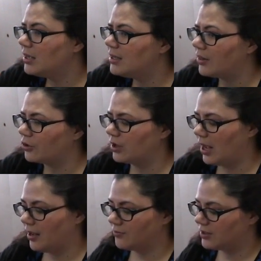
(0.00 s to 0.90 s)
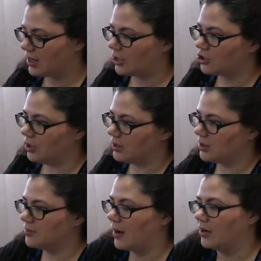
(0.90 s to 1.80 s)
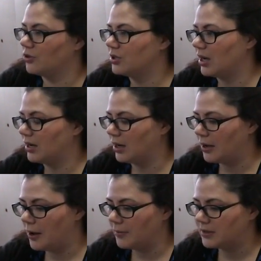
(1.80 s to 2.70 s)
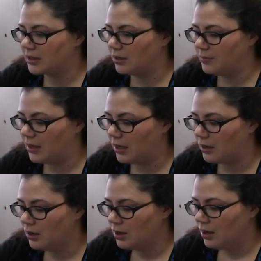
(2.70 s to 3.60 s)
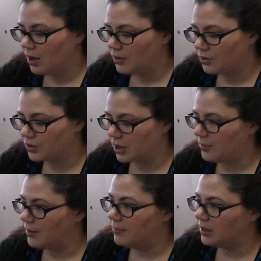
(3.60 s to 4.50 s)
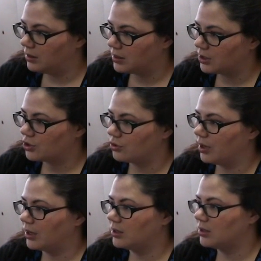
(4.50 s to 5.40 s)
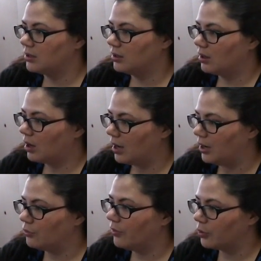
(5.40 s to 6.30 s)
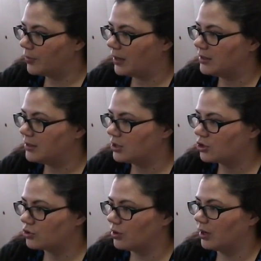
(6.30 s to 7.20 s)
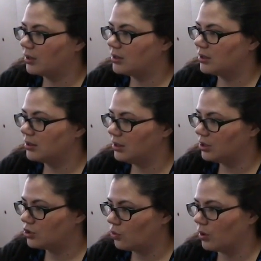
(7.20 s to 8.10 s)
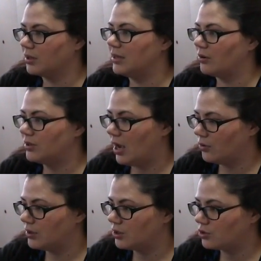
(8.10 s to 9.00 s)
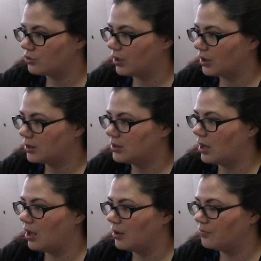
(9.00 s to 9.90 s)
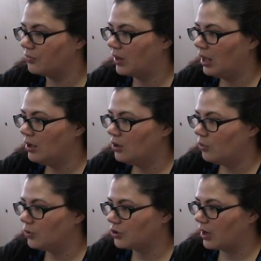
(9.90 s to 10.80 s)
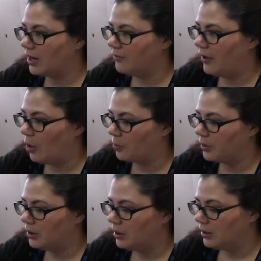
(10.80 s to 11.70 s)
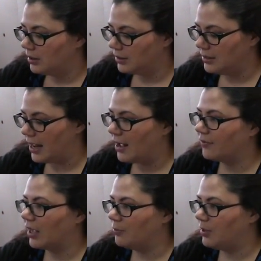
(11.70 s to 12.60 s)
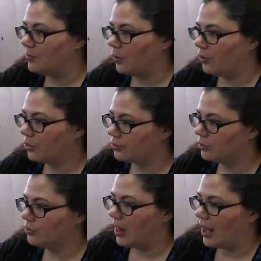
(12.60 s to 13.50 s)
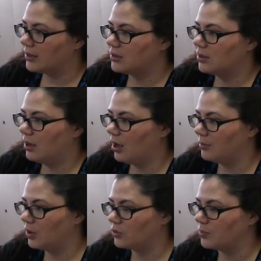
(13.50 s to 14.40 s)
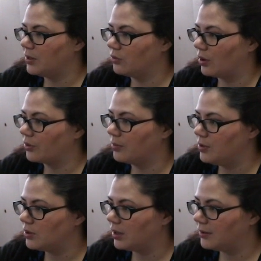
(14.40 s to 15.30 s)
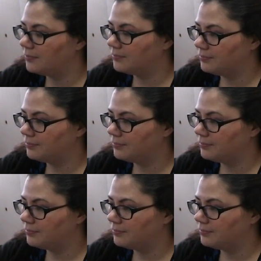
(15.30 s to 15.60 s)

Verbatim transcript: Yeah, they're going to have sections, is my understanding. Um, it's going to be there's going to be a mill district, a riverbend district, the historic downtown district, um, which will kind of help navigate people through that. Um, those will be throughout the community.